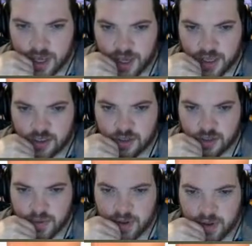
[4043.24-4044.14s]
Yeah, it's gone
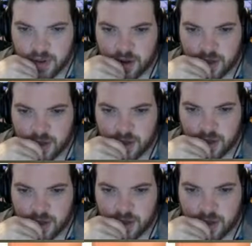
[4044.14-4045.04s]
in a bit nasty there.
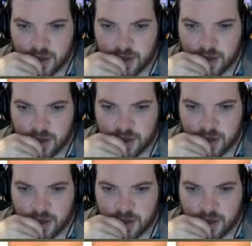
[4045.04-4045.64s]
Bobby.